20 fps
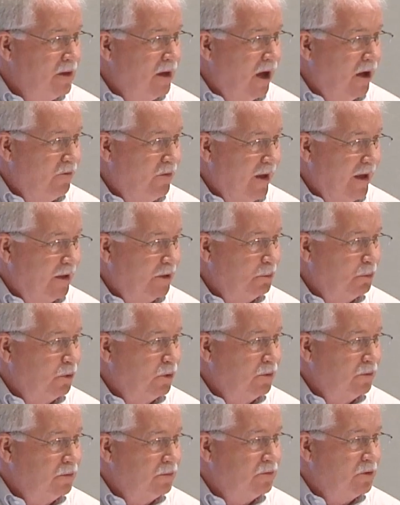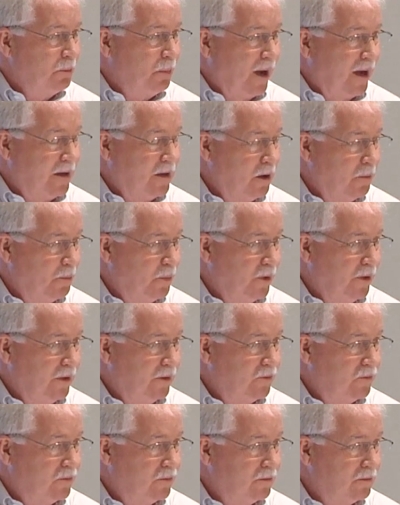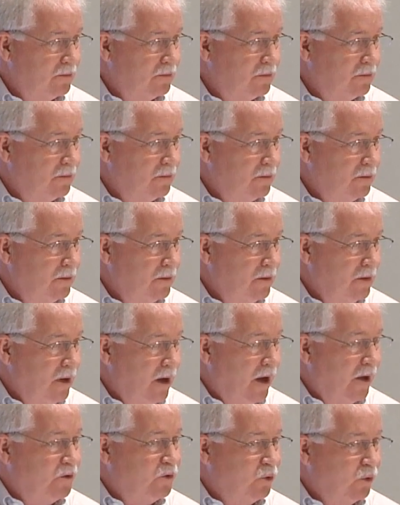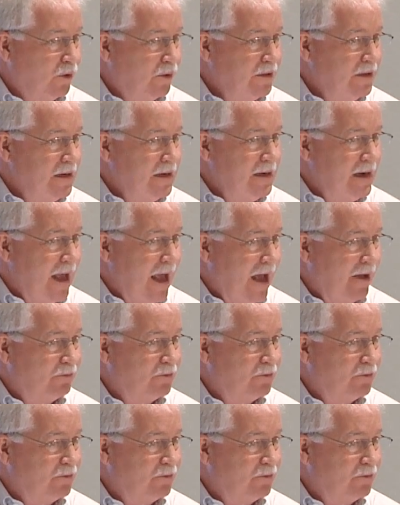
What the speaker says: available to buy companies. $1.5 trillion.